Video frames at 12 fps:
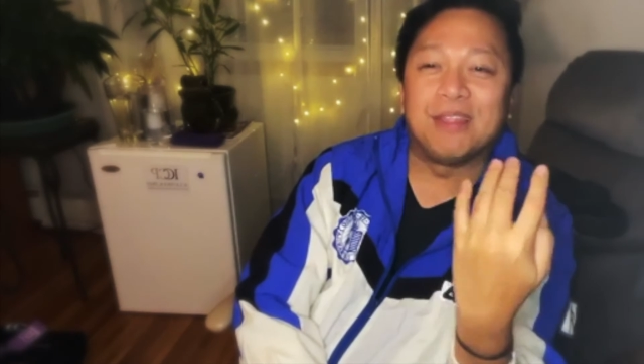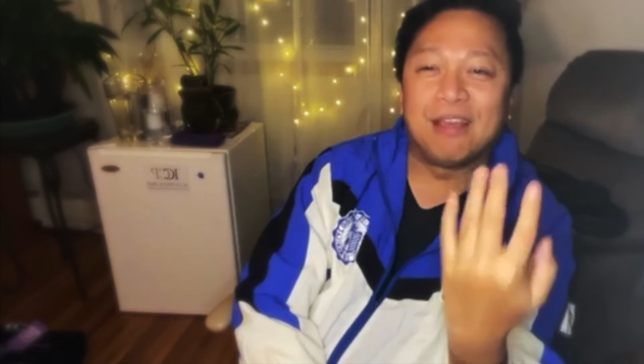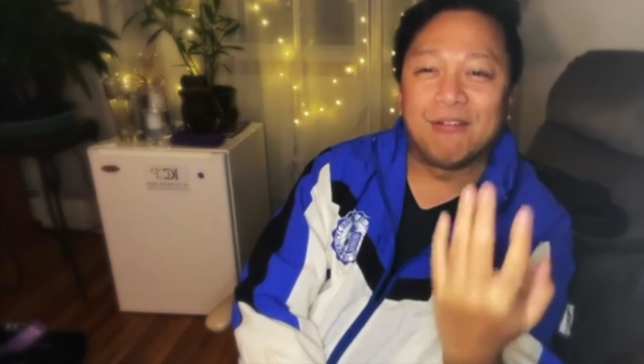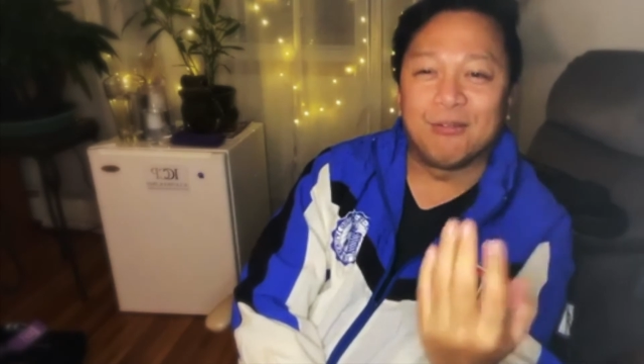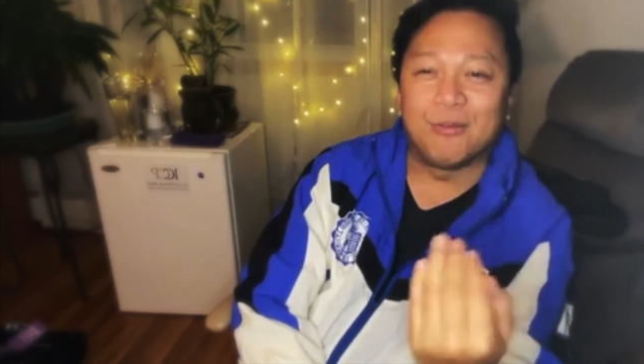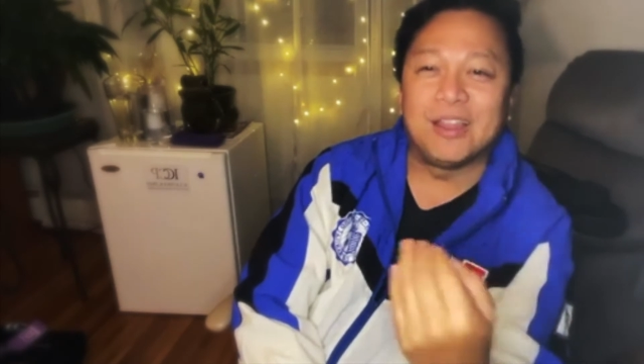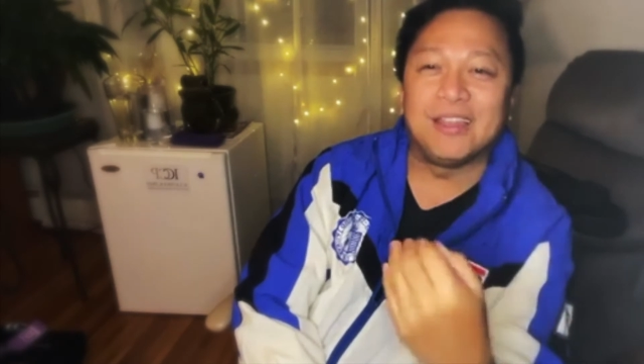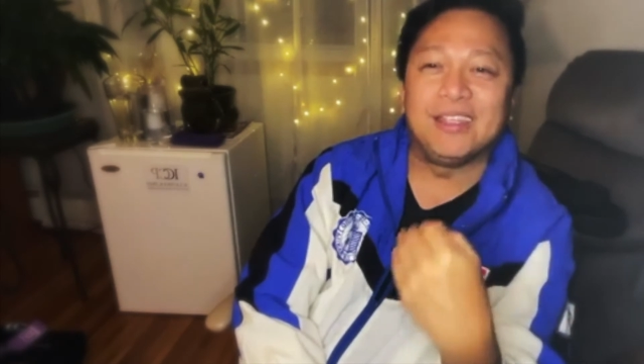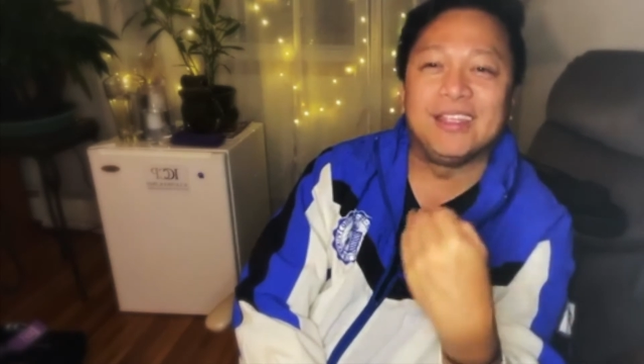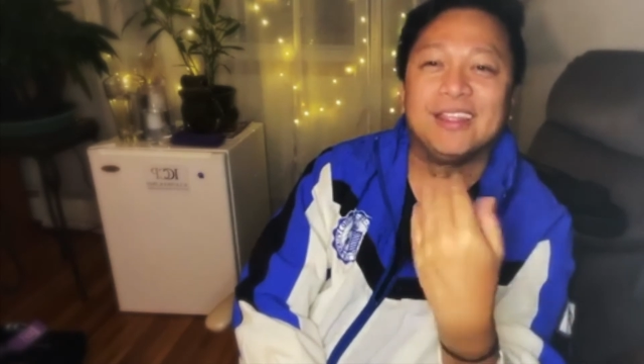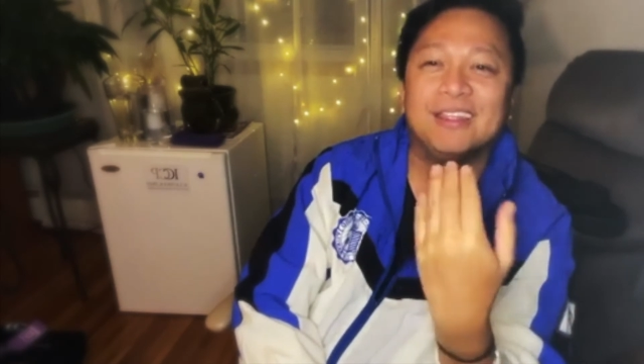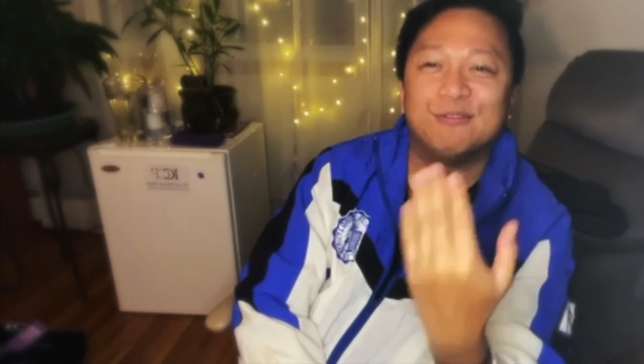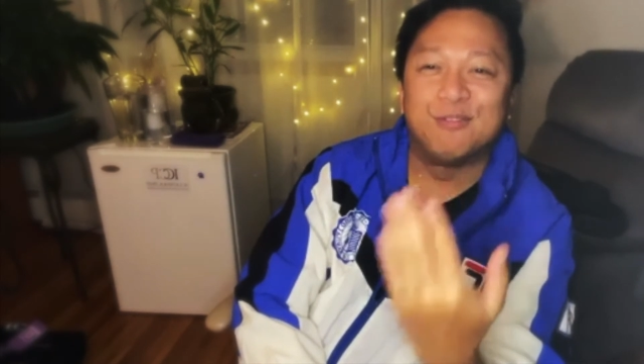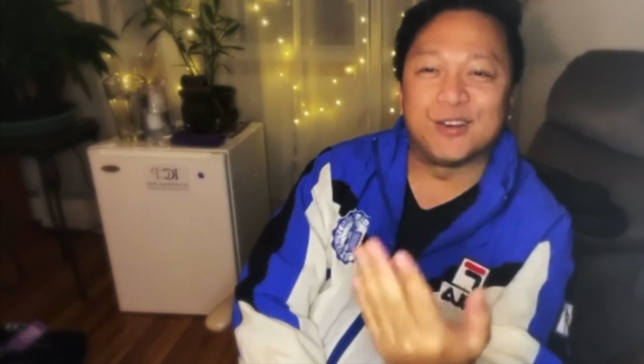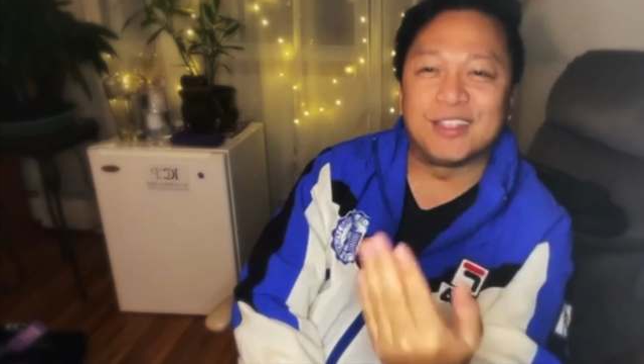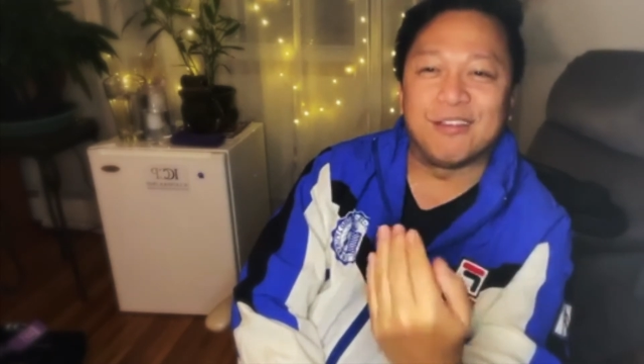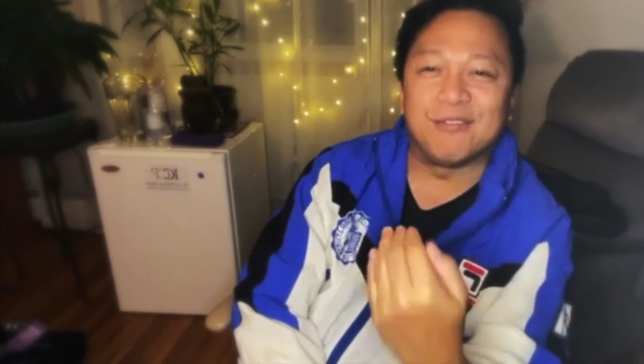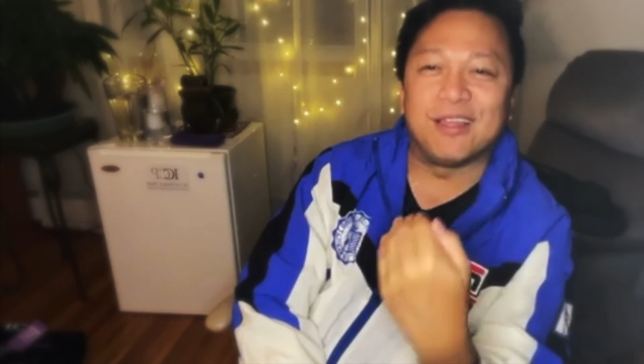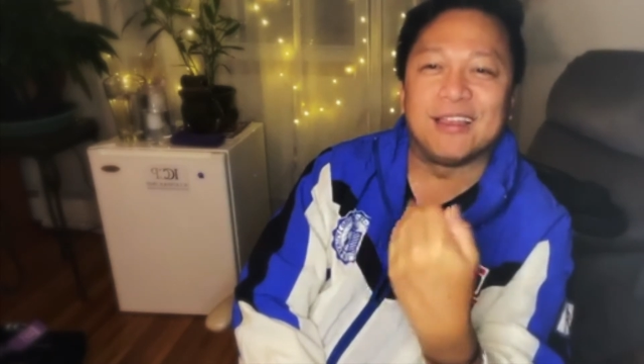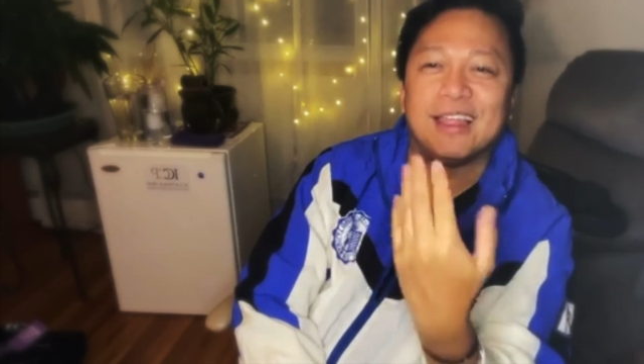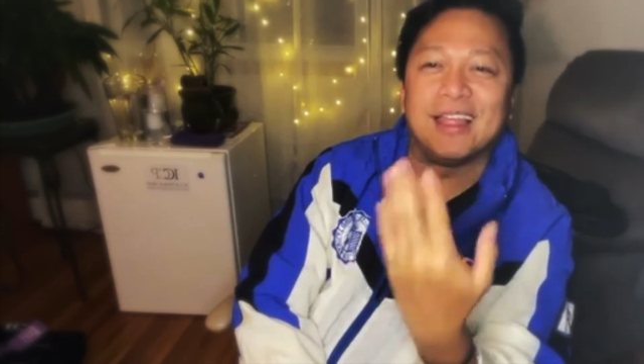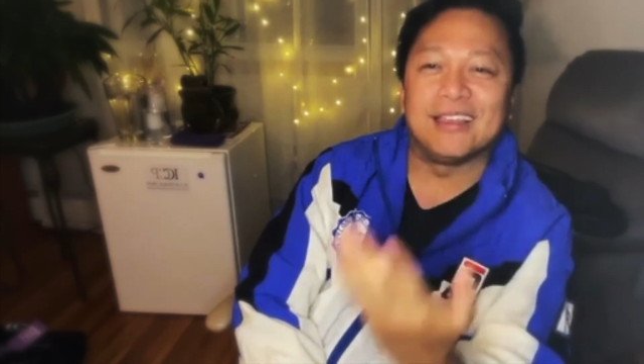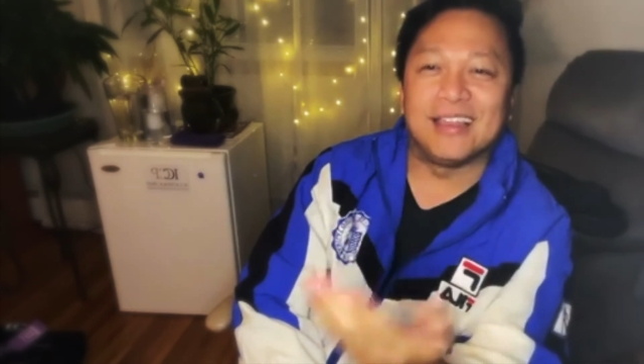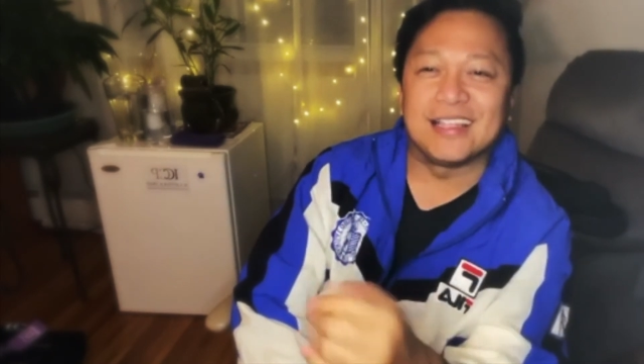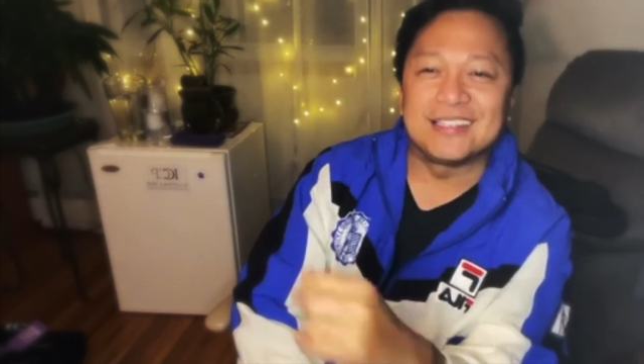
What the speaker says: have already forgiven and